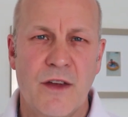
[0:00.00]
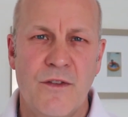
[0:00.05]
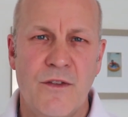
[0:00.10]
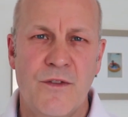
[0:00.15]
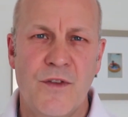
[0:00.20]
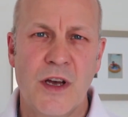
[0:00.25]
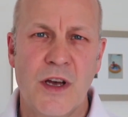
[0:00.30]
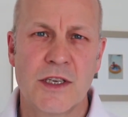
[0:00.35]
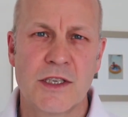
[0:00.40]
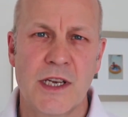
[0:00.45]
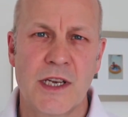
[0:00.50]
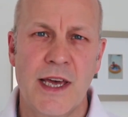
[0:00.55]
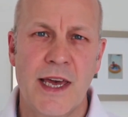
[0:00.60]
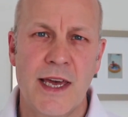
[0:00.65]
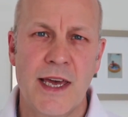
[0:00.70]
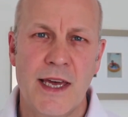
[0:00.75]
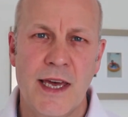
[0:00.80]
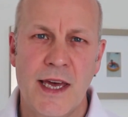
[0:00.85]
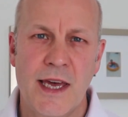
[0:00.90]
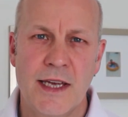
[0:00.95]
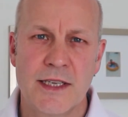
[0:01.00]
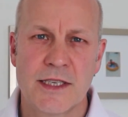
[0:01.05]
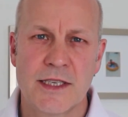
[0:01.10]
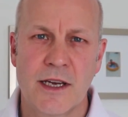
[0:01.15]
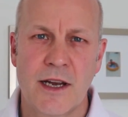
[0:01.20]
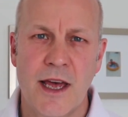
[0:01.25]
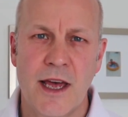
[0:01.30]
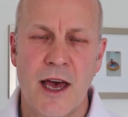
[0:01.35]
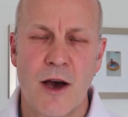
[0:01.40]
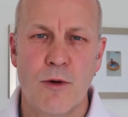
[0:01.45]
Firstly, it's
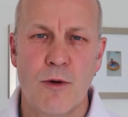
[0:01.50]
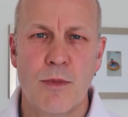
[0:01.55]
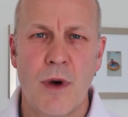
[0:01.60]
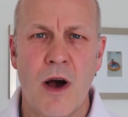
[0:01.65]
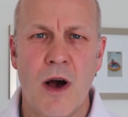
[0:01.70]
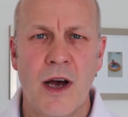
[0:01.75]
going to help